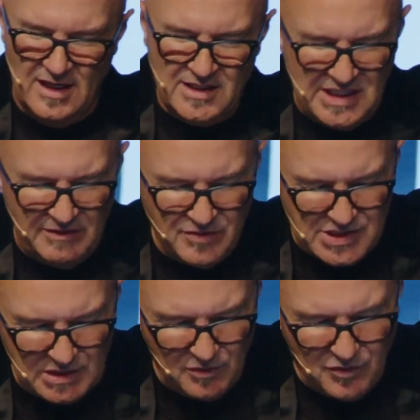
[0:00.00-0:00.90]
As even
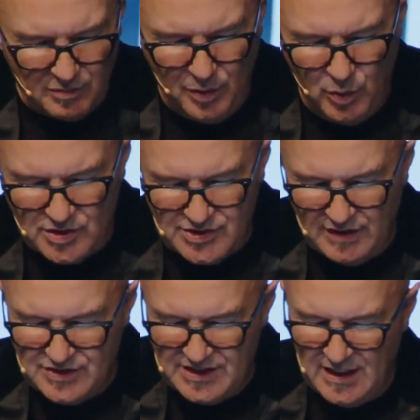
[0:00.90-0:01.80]
some of our poets
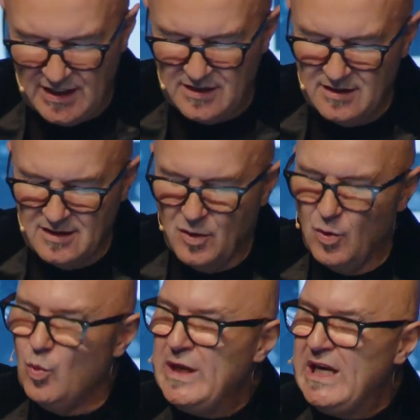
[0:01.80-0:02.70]
have said,
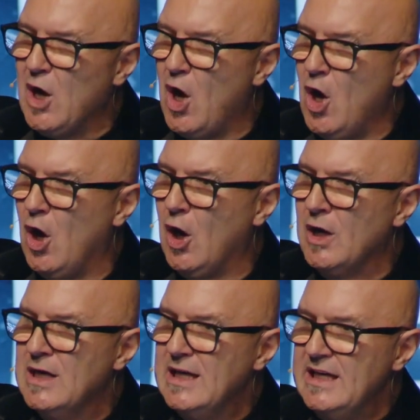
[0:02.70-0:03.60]
we are
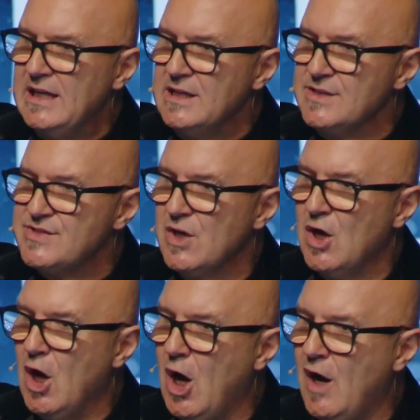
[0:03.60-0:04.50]
His
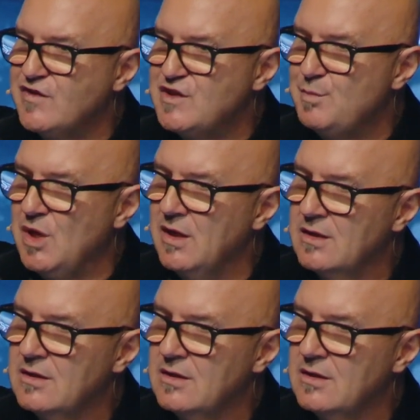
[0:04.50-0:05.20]
offspring.